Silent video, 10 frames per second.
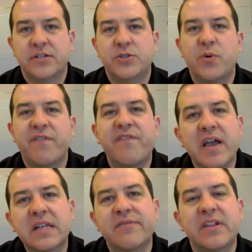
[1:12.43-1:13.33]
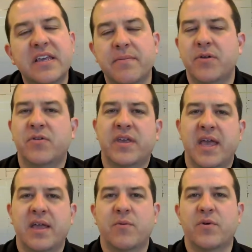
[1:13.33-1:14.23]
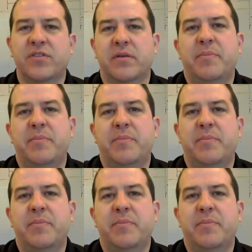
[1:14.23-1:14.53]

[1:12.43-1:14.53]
to effectively communicate with the